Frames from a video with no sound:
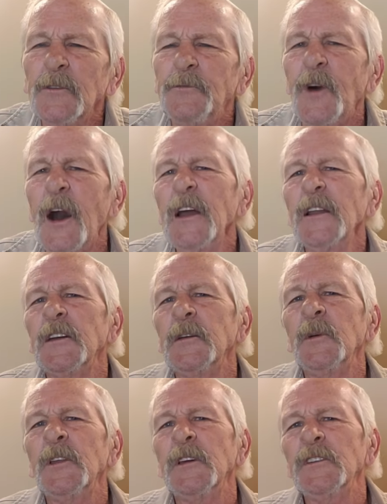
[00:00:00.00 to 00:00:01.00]

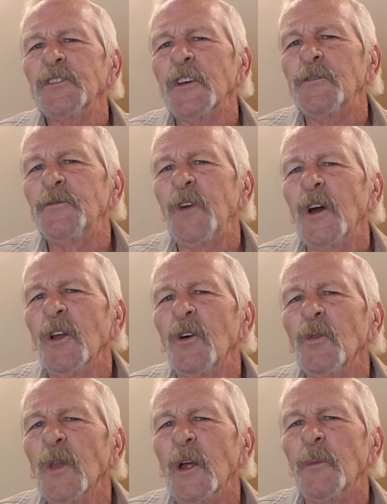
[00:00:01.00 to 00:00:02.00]
Philemon is a fellow
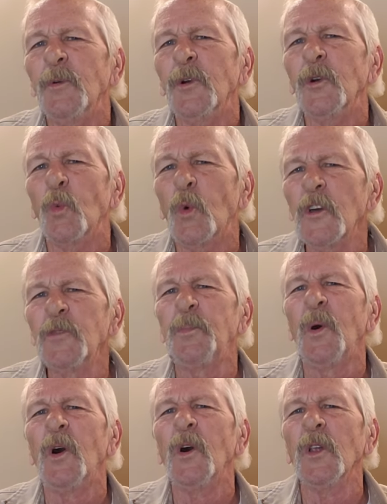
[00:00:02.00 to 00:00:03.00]
laborer with
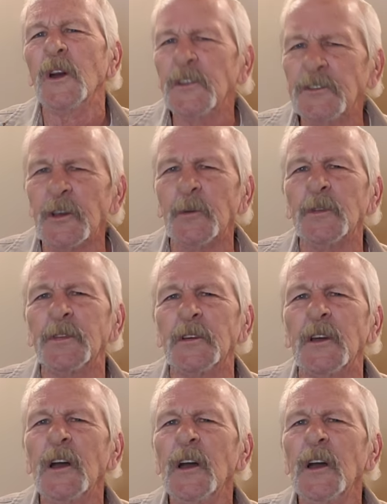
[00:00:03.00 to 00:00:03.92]
Paul and Timothy.